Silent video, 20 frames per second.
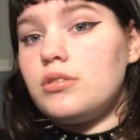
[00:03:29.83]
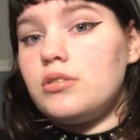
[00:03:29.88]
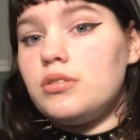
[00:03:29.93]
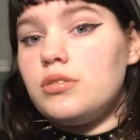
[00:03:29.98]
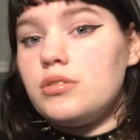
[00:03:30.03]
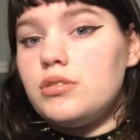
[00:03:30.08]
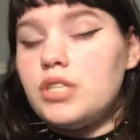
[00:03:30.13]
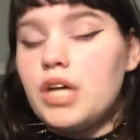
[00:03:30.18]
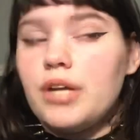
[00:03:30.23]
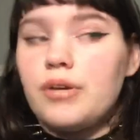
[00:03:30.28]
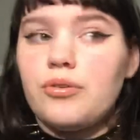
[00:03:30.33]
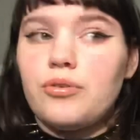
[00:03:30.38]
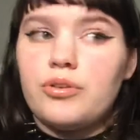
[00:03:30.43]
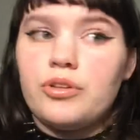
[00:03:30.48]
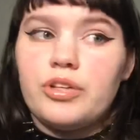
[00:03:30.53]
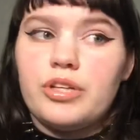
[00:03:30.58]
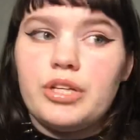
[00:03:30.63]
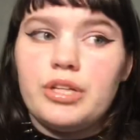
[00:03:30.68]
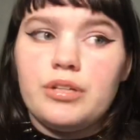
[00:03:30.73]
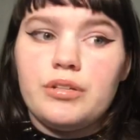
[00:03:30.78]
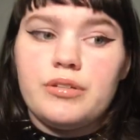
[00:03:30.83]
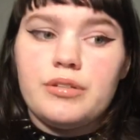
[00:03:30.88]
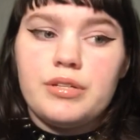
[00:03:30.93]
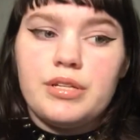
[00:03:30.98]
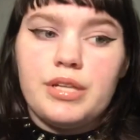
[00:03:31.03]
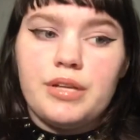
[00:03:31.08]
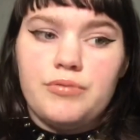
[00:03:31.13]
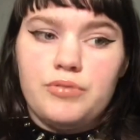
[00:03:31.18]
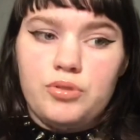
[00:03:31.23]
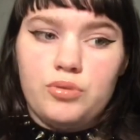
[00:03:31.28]
generally,
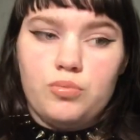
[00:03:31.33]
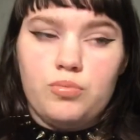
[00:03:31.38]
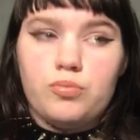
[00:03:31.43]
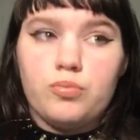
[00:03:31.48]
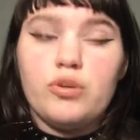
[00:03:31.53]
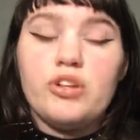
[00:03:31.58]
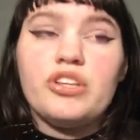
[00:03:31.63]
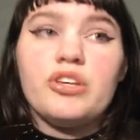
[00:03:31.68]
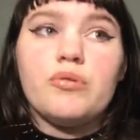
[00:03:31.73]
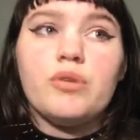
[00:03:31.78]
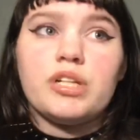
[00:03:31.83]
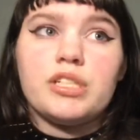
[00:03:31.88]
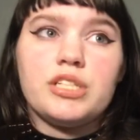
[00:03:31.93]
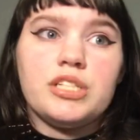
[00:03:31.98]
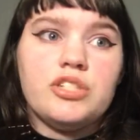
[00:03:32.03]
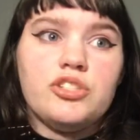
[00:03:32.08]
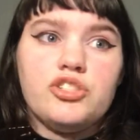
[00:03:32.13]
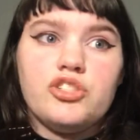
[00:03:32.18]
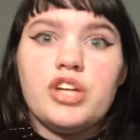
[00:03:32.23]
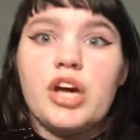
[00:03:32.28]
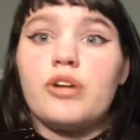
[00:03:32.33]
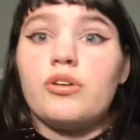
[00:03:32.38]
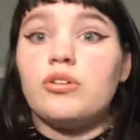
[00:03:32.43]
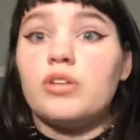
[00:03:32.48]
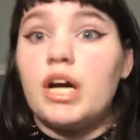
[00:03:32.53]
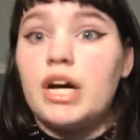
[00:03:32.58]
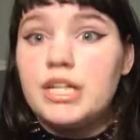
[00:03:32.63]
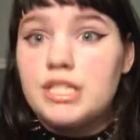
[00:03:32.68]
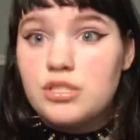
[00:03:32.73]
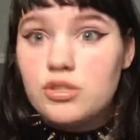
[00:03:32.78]
if you really want to
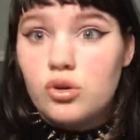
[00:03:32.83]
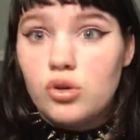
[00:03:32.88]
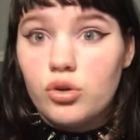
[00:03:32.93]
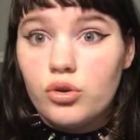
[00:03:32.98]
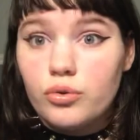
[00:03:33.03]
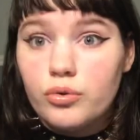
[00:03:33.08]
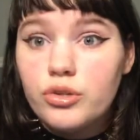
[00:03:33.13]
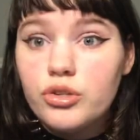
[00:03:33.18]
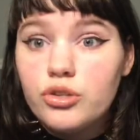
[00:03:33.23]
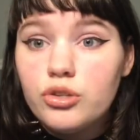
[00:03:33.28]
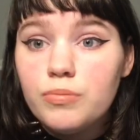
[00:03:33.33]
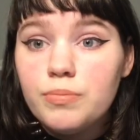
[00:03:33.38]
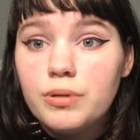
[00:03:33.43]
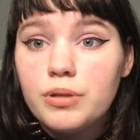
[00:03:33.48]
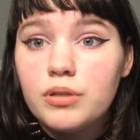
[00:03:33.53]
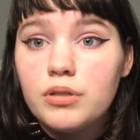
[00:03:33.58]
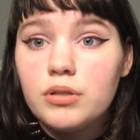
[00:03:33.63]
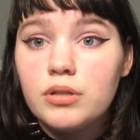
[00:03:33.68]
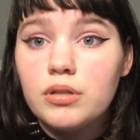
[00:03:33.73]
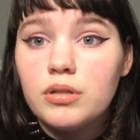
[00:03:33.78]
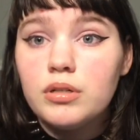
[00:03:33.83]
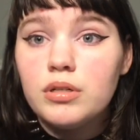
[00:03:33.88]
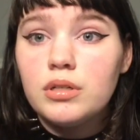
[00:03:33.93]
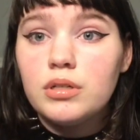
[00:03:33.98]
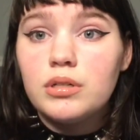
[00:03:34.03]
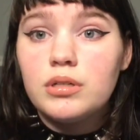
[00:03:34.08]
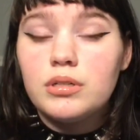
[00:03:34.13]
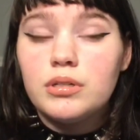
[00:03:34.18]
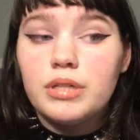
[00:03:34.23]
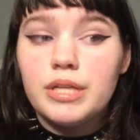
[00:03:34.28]
generalize the whole group,
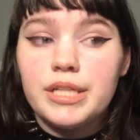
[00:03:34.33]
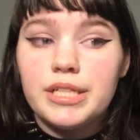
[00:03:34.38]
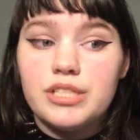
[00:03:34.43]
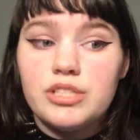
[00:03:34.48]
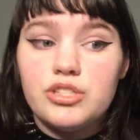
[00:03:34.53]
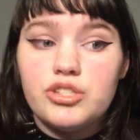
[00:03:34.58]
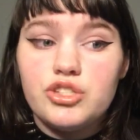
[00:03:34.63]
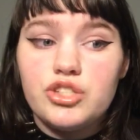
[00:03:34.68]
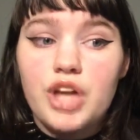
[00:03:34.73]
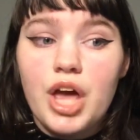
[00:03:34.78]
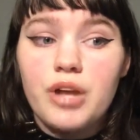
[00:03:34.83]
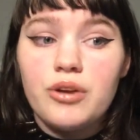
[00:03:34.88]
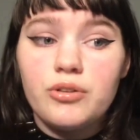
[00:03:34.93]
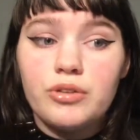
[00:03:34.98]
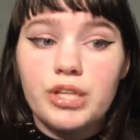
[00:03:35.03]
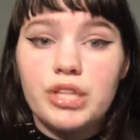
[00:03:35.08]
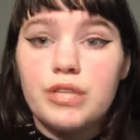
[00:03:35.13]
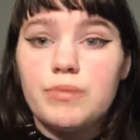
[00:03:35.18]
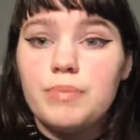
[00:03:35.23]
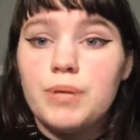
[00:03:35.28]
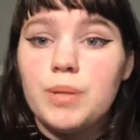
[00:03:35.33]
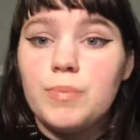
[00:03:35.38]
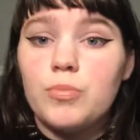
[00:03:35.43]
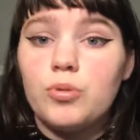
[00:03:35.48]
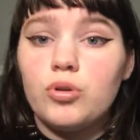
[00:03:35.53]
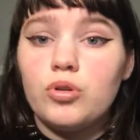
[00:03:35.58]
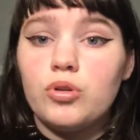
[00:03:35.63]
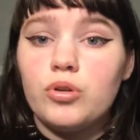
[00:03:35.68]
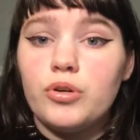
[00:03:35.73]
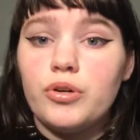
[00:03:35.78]
it's generally the
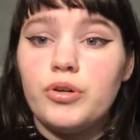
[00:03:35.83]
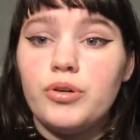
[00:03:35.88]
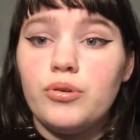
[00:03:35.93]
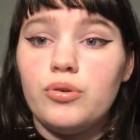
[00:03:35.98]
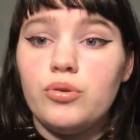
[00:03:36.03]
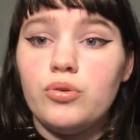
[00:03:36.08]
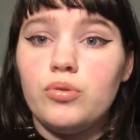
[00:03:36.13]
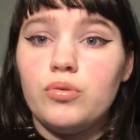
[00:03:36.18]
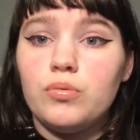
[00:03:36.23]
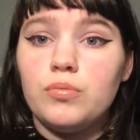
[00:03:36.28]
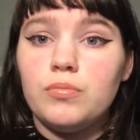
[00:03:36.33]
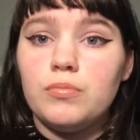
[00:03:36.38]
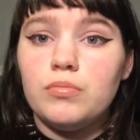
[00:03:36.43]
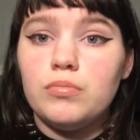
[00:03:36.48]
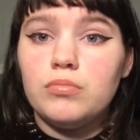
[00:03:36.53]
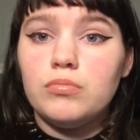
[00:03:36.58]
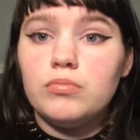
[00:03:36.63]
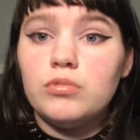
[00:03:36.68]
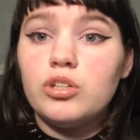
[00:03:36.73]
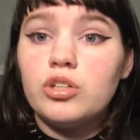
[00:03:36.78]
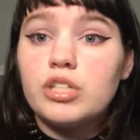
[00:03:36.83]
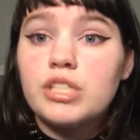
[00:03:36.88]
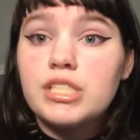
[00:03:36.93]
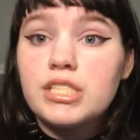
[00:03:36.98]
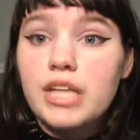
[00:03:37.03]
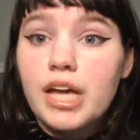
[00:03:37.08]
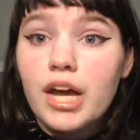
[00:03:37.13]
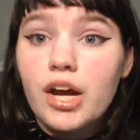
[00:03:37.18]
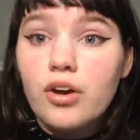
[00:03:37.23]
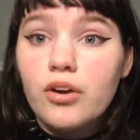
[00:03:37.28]
people who look
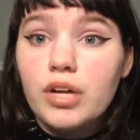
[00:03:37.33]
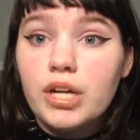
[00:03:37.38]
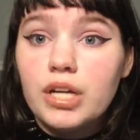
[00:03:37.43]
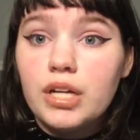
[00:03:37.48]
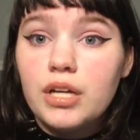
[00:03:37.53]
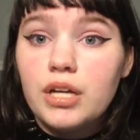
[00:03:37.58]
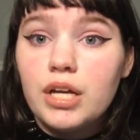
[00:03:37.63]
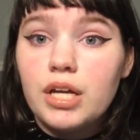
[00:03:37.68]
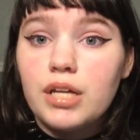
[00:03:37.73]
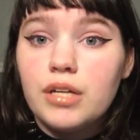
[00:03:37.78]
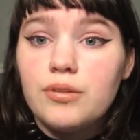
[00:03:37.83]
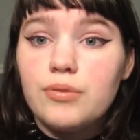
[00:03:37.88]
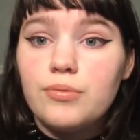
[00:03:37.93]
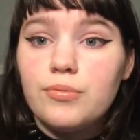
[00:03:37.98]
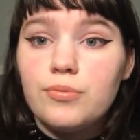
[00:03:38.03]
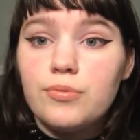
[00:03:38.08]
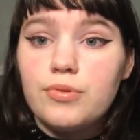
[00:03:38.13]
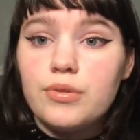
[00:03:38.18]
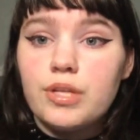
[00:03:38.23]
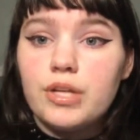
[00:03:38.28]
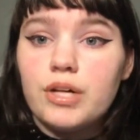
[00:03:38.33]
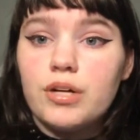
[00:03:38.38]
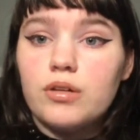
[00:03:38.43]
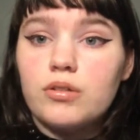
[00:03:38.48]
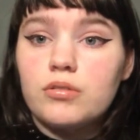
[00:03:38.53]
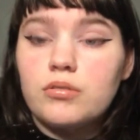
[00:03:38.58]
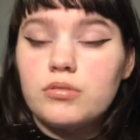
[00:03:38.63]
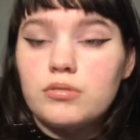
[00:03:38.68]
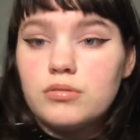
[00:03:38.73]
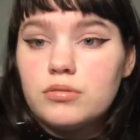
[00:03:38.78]
scary and, you know,
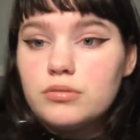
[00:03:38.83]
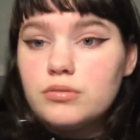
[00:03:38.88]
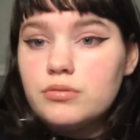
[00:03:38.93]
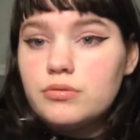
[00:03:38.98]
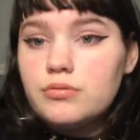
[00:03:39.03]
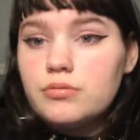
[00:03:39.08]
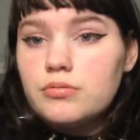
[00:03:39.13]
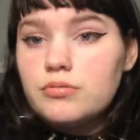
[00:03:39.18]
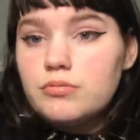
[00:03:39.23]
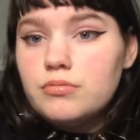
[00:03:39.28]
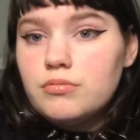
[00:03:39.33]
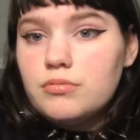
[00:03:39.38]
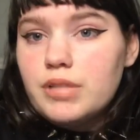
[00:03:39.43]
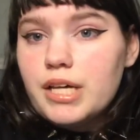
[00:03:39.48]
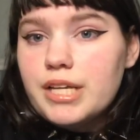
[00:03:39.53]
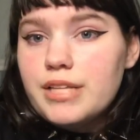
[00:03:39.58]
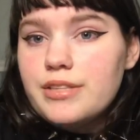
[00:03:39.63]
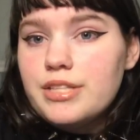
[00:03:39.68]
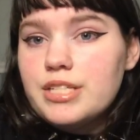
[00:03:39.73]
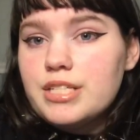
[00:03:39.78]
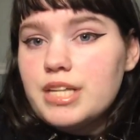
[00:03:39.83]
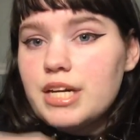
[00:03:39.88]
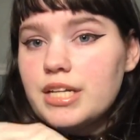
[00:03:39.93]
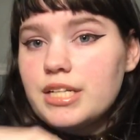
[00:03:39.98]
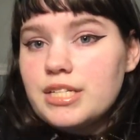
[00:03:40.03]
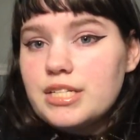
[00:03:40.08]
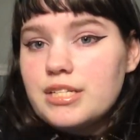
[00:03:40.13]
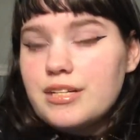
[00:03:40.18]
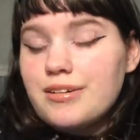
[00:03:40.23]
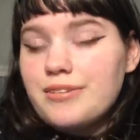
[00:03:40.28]
this kind of
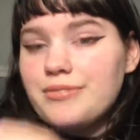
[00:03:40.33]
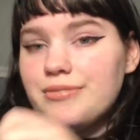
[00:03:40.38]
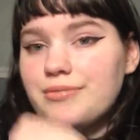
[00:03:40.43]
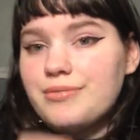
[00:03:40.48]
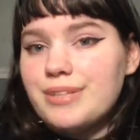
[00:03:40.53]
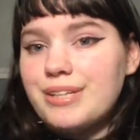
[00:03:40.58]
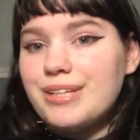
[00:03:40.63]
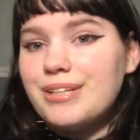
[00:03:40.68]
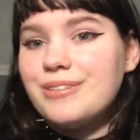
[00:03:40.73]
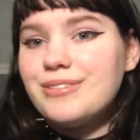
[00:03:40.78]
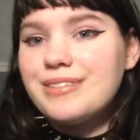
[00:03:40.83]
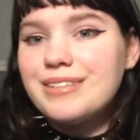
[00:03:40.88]
stuff, you know?